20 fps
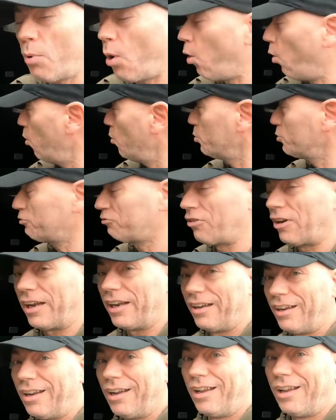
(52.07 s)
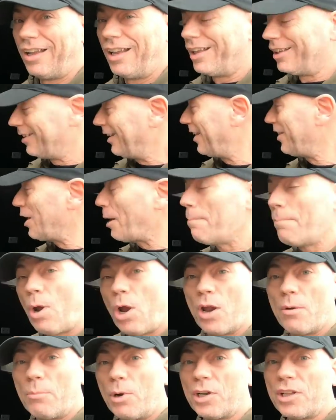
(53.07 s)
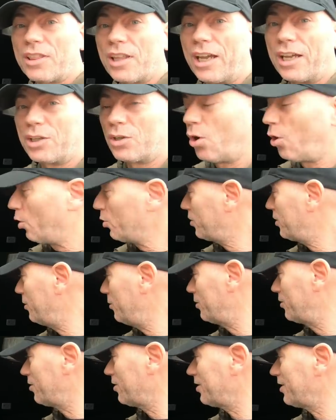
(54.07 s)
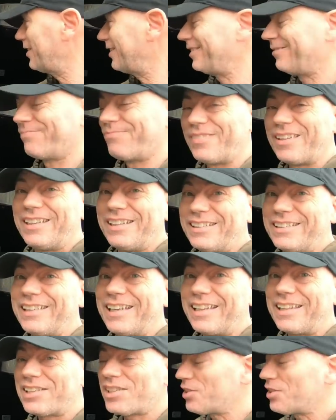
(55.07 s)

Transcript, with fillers: upholstery like the amount of money that it cost, it was just like, yeah,